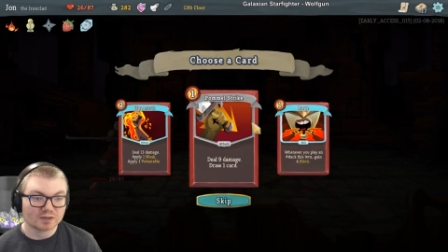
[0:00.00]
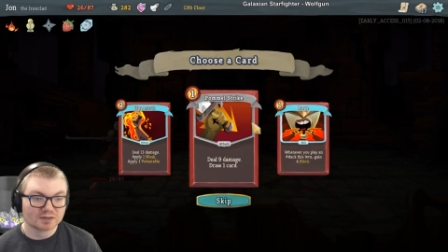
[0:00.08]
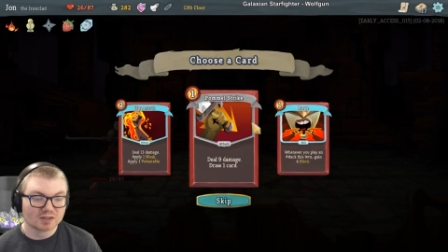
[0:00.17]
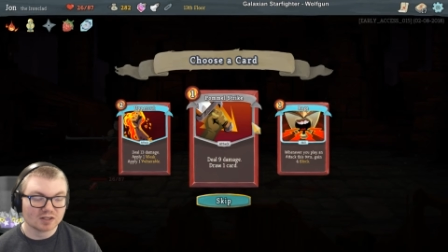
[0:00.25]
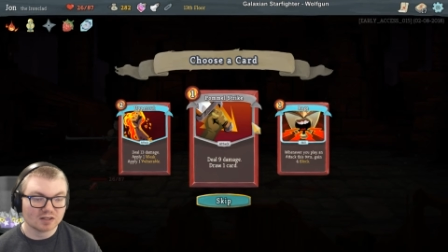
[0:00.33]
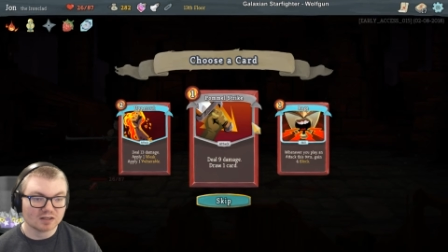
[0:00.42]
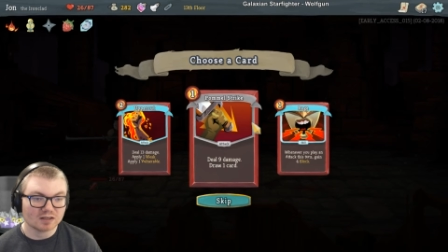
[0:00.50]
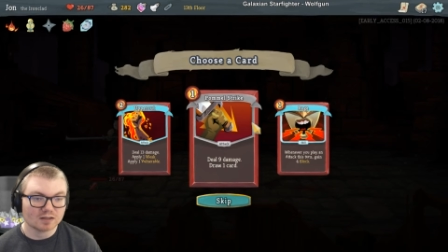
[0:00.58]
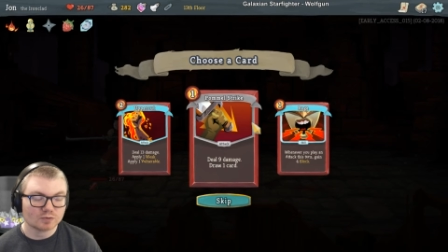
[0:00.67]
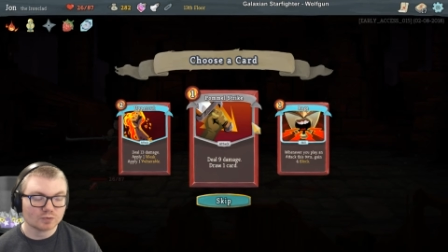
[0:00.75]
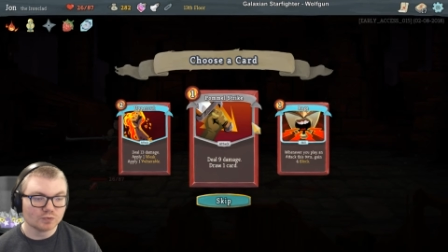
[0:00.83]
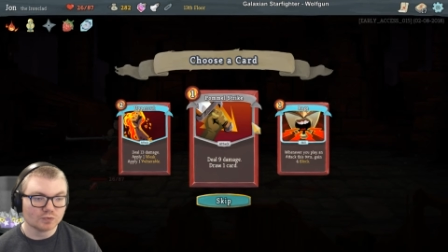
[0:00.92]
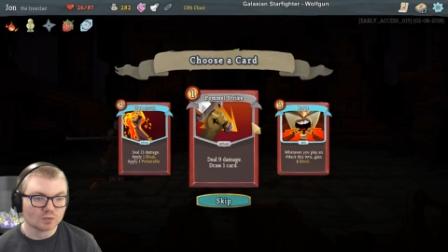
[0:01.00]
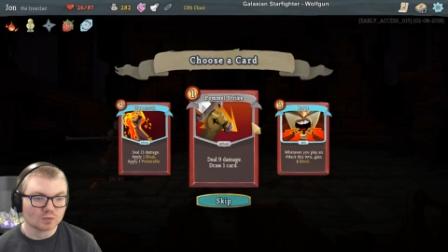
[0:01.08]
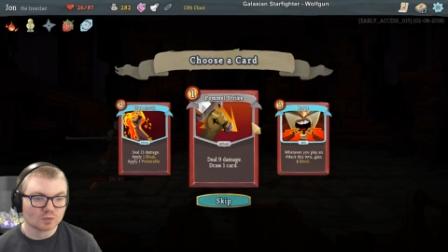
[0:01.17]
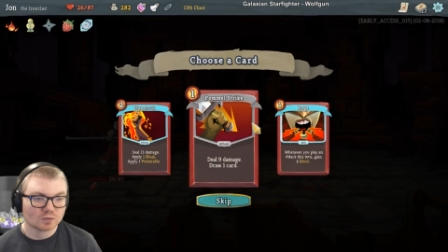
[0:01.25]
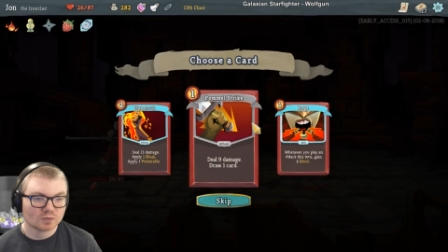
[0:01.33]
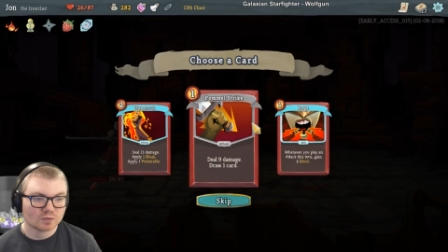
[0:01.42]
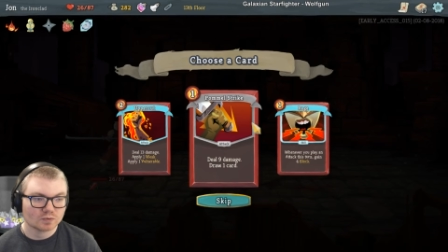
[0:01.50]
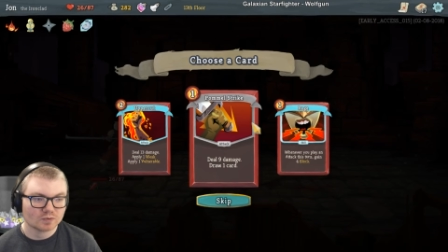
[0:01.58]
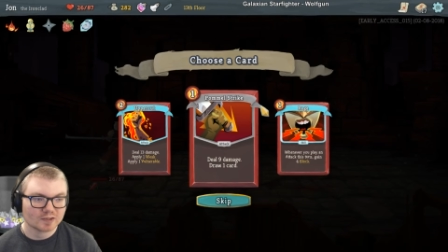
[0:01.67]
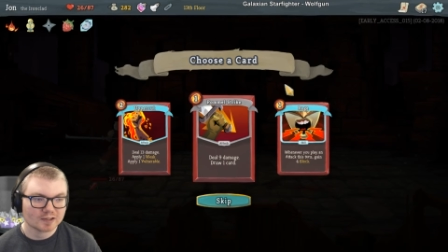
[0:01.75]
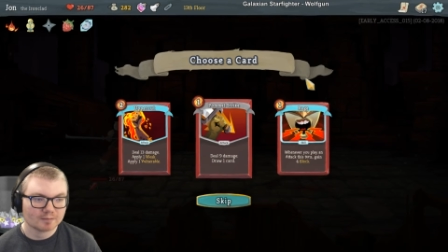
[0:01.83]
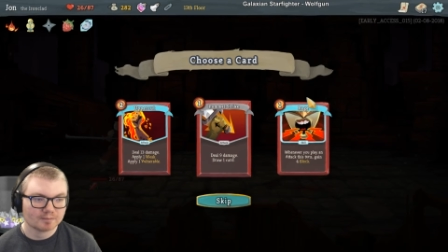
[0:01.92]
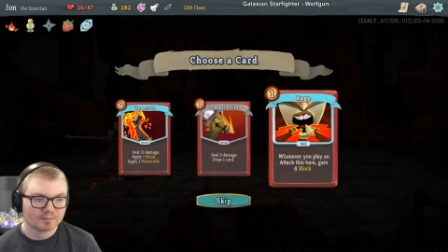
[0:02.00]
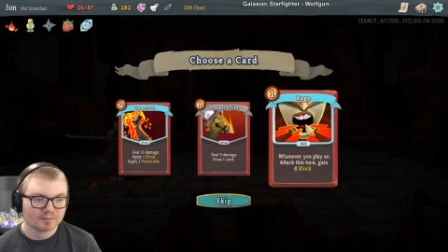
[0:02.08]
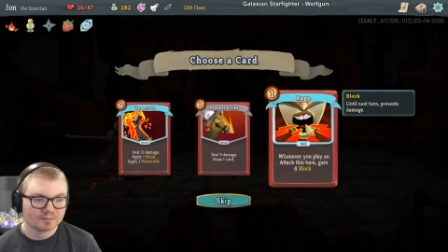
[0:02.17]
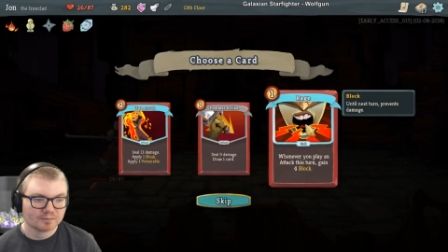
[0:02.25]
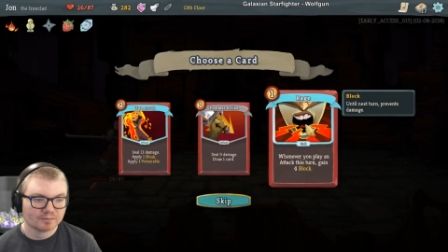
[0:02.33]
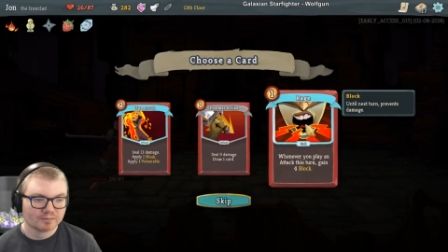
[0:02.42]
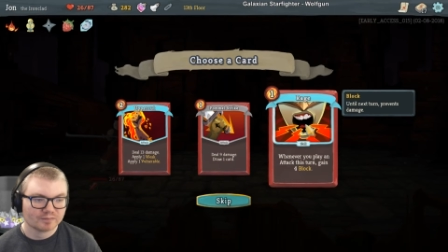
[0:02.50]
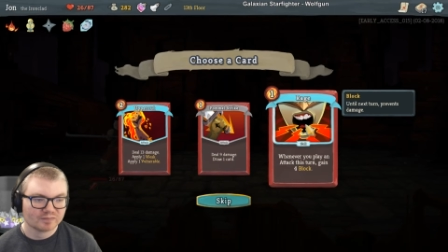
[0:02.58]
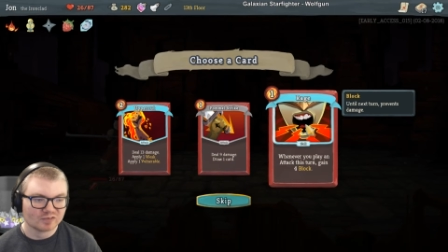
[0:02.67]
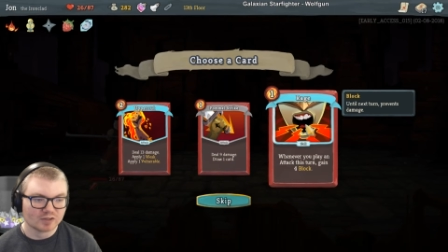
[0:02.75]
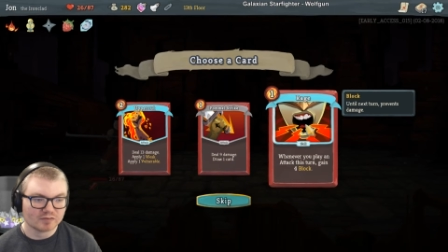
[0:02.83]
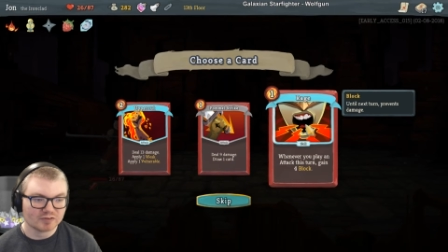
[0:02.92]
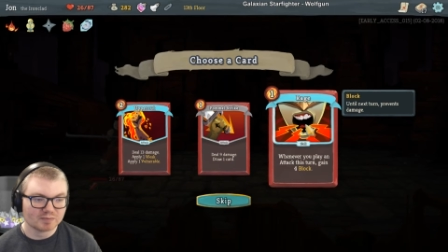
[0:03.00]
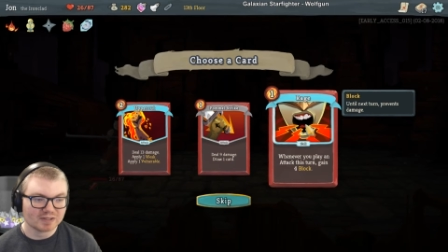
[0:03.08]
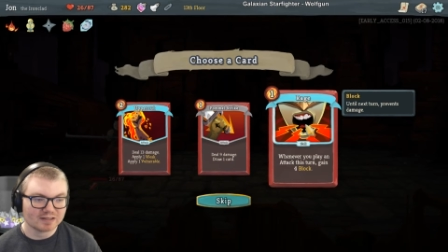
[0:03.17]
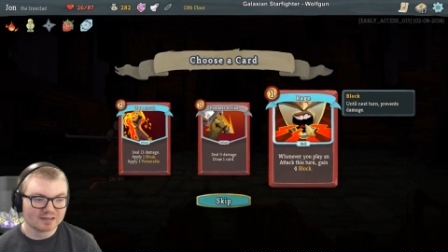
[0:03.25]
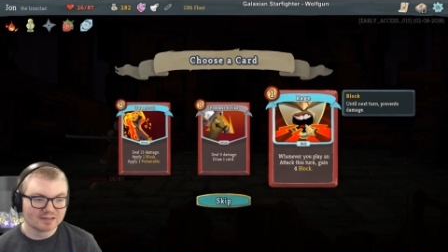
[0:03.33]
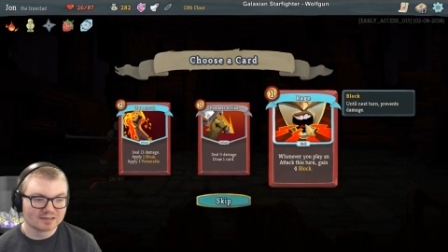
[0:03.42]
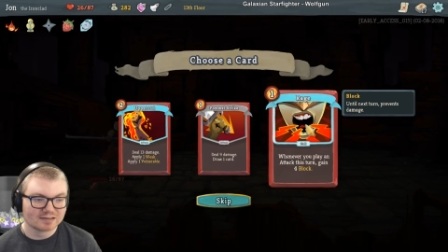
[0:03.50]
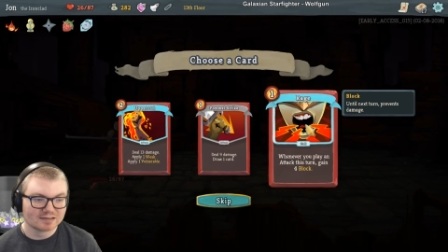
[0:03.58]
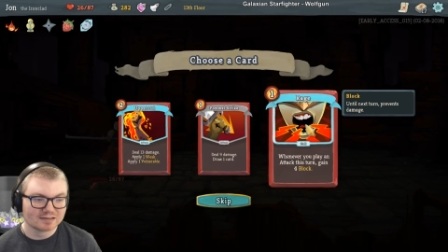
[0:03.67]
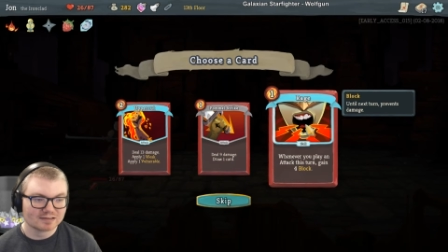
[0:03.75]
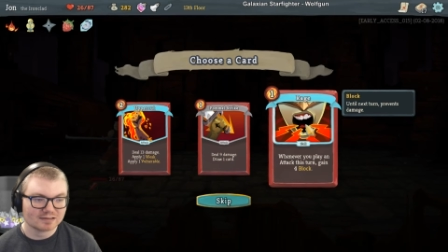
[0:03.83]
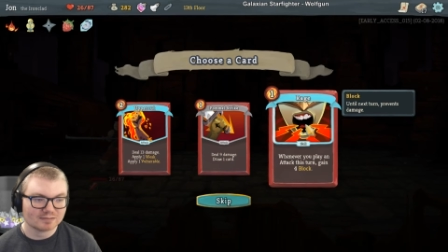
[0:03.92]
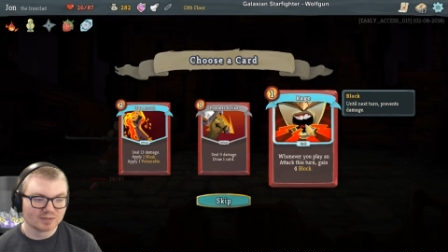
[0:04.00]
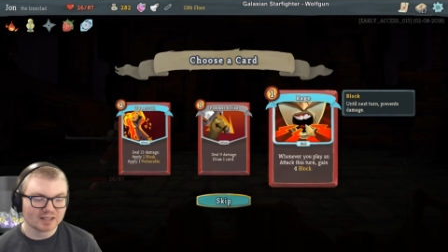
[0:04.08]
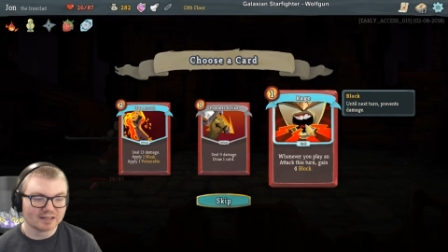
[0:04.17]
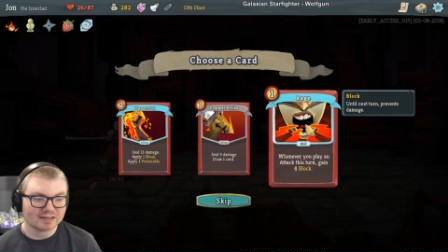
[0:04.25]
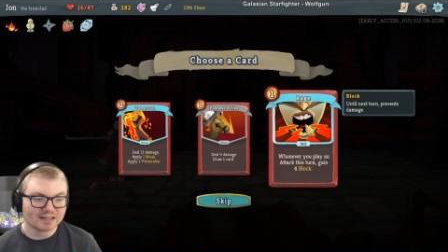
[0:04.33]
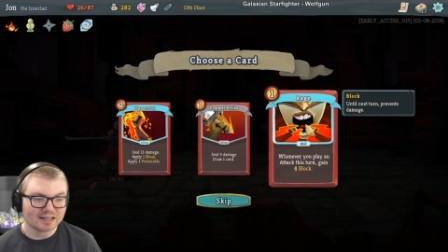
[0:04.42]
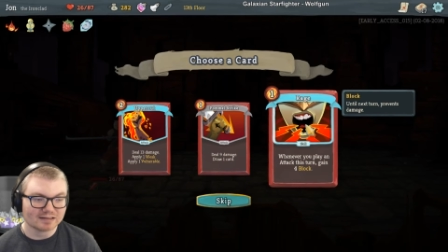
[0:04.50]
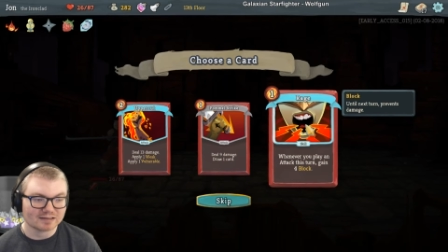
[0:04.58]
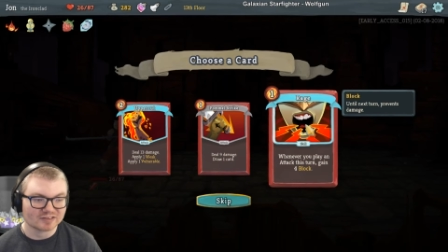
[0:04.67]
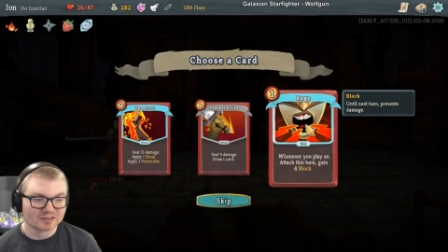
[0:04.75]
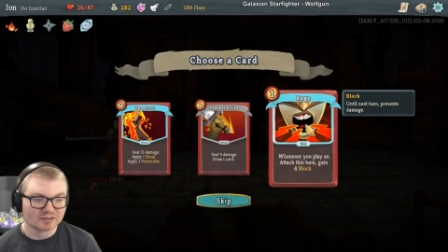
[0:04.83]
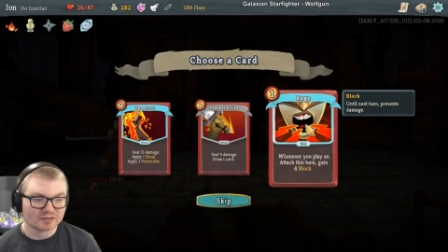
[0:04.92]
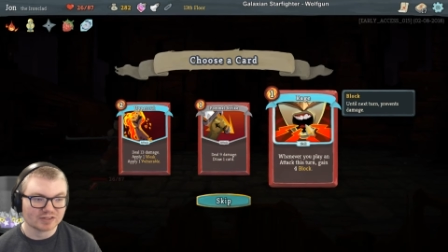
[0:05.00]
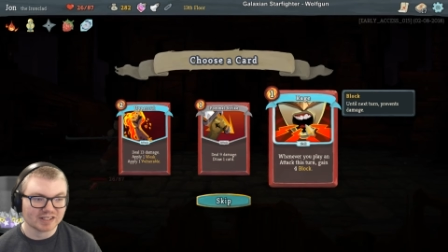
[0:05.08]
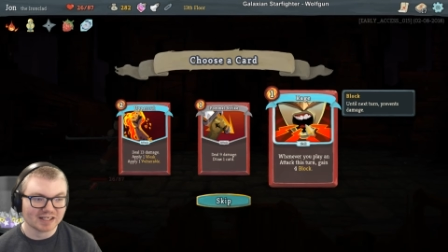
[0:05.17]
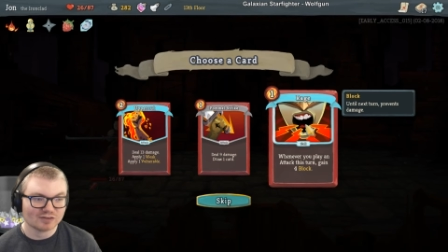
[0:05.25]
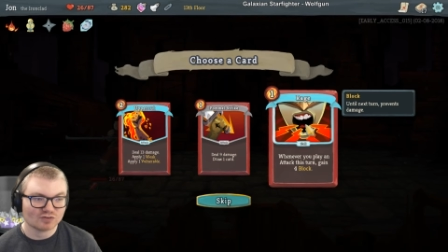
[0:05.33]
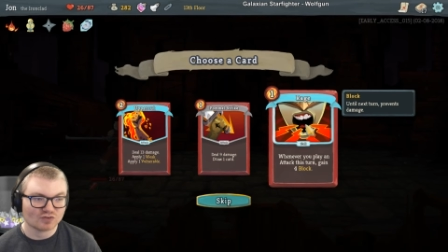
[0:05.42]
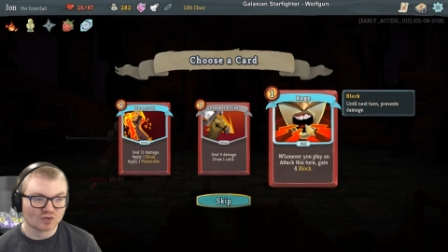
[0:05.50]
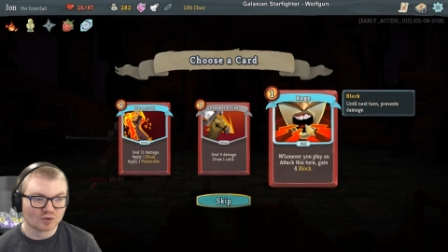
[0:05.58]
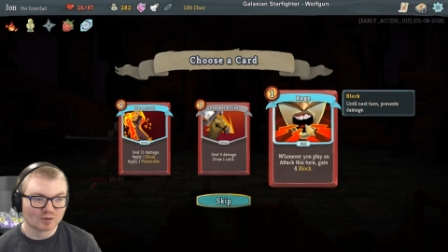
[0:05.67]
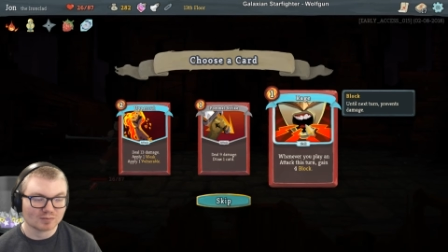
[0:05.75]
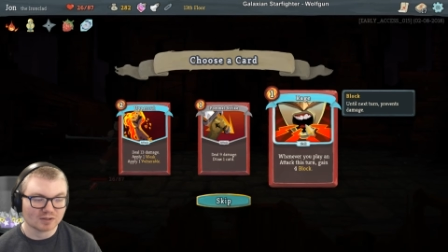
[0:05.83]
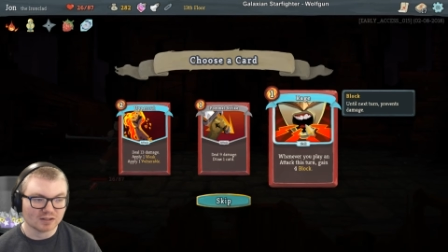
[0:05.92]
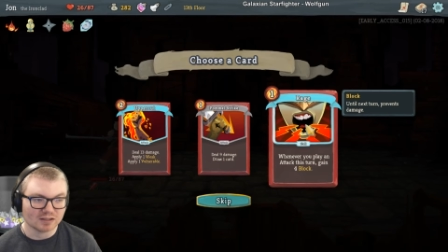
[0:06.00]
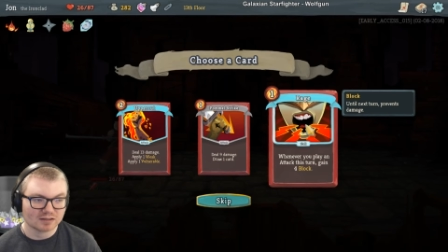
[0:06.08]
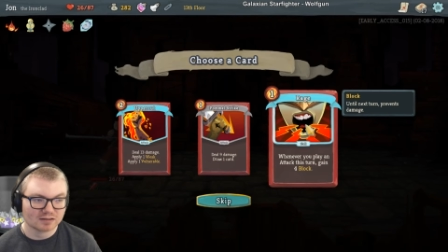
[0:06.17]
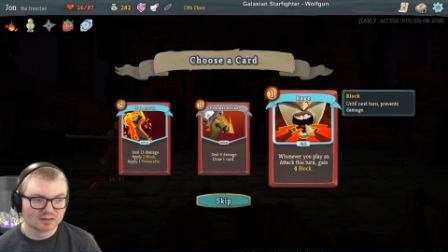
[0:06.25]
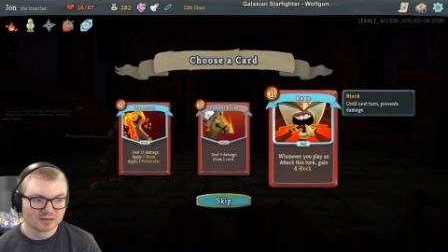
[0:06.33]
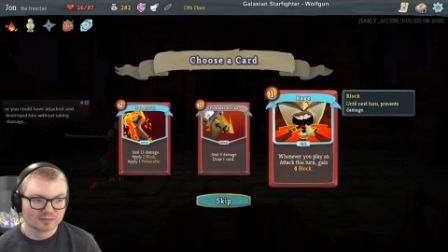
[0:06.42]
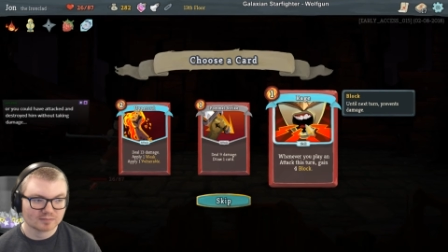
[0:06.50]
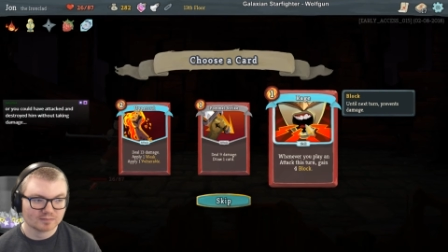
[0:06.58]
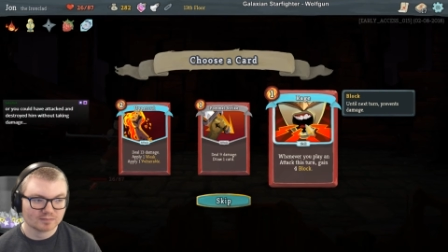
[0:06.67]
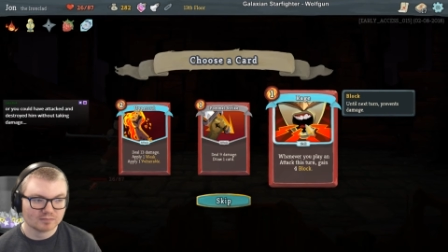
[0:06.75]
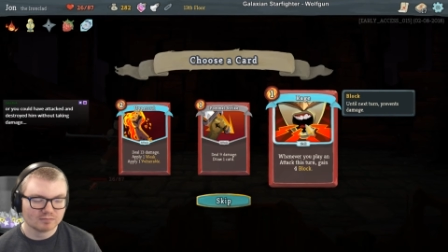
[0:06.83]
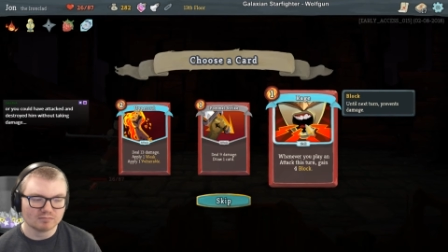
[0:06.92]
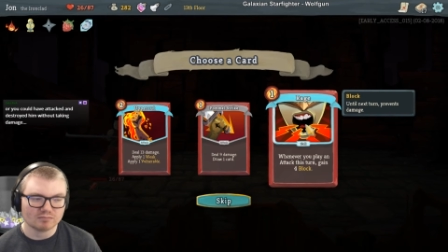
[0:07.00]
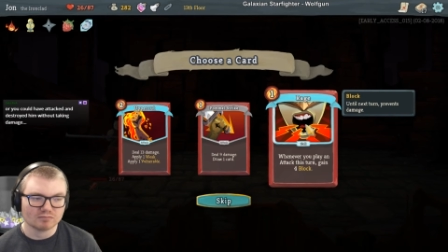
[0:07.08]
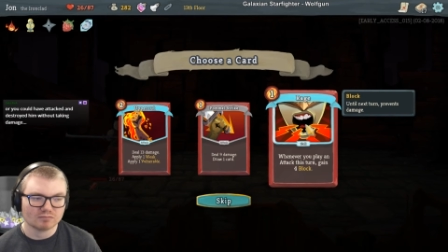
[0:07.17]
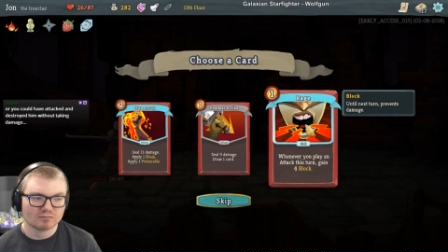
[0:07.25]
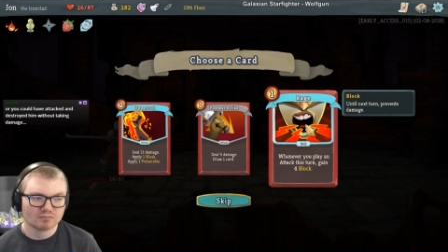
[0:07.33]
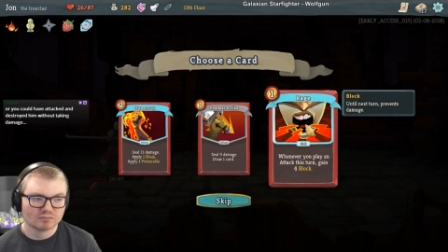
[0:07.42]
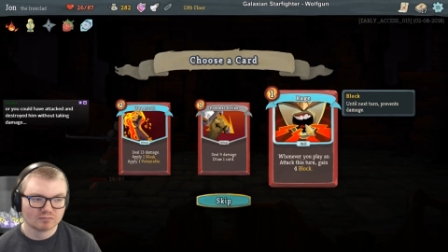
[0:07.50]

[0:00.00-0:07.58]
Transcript: one card. Ooh. Whenever you play this, play and attack this turn, gain 4 block. Hmm.